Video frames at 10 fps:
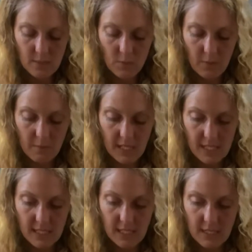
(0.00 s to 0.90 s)
what I'm
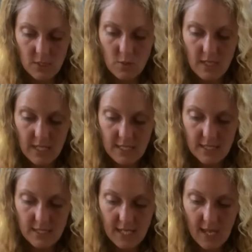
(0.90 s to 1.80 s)
getting, is you need
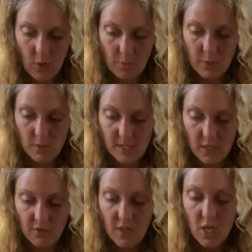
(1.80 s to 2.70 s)
to help
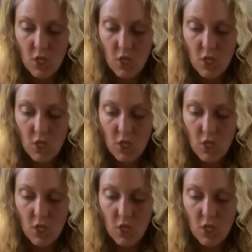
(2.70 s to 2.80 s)
yourself.